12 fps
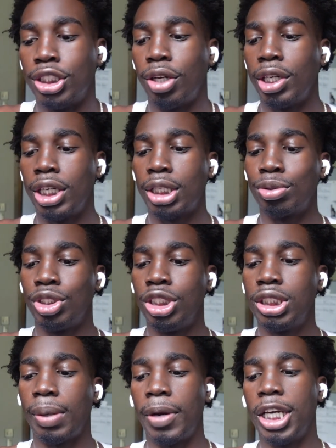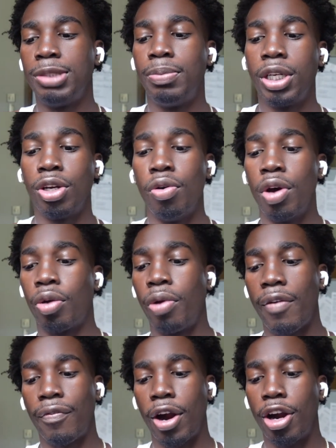So then that's what she's talking about. It's been going
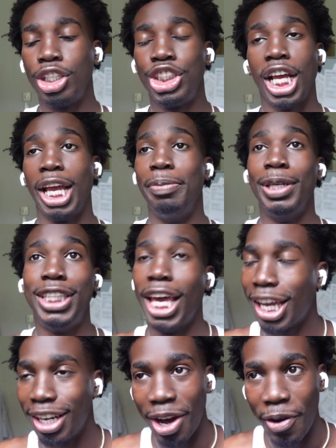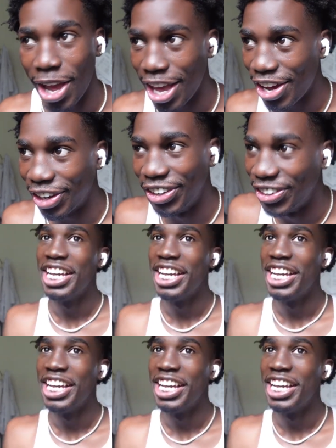great for her. She ain't been taking no L.